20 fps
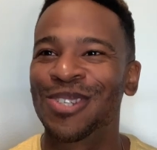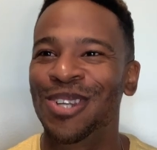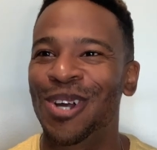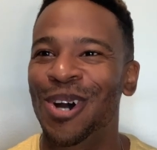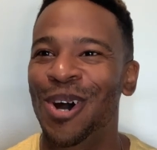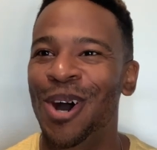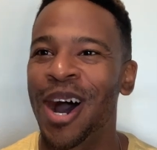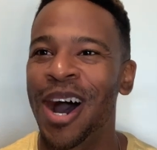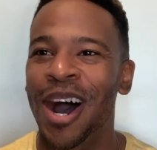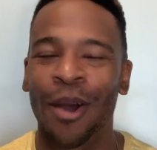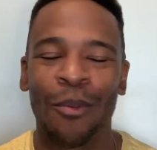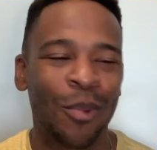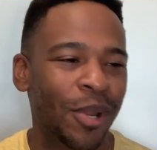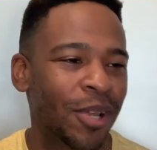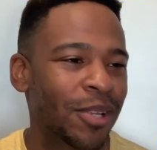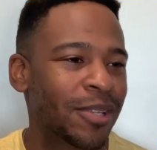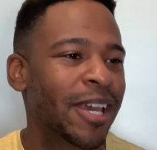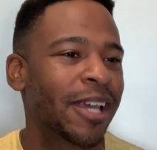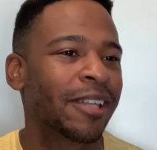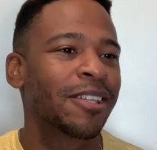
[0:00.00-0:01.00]
You know, I, I want
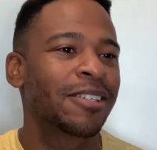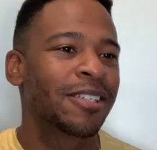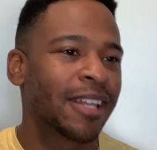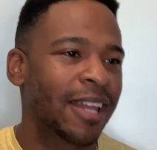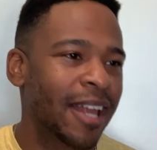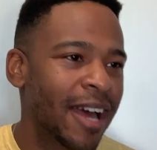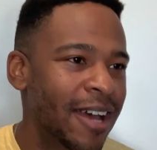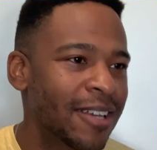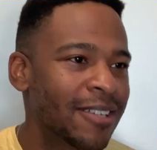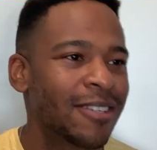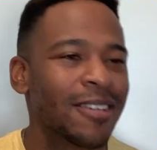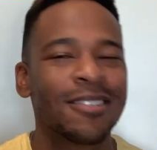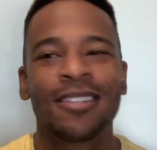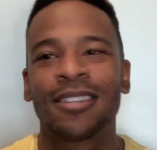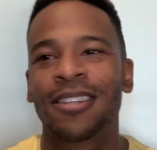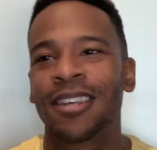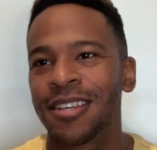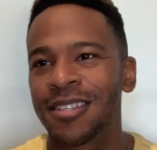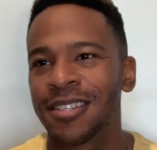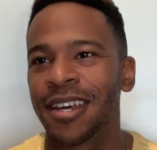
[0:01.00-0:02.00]
to take these classes
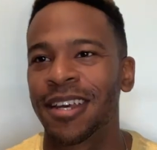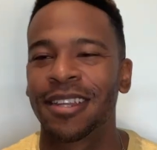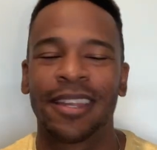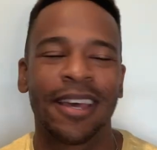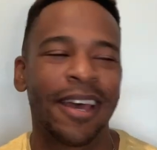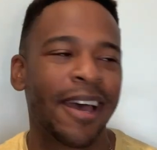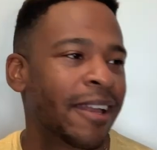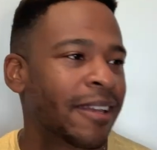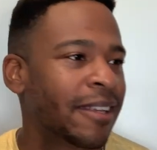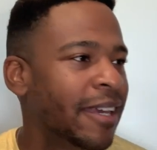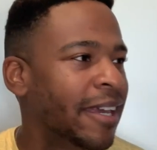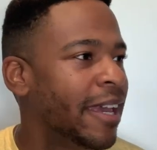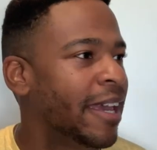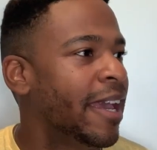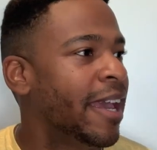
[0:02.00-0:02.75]
and things like that.